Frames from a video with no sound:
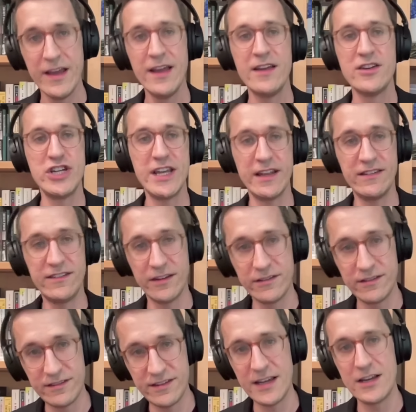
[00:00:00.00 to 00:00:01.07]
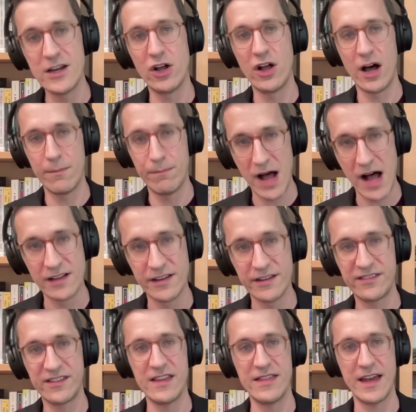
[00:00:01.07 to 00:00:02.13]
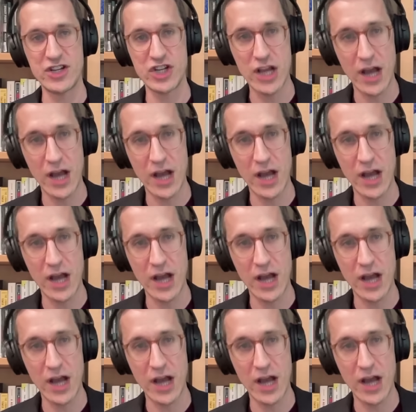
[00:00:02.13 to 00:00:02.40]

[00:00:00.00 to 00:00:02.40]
she can still signal on policy that she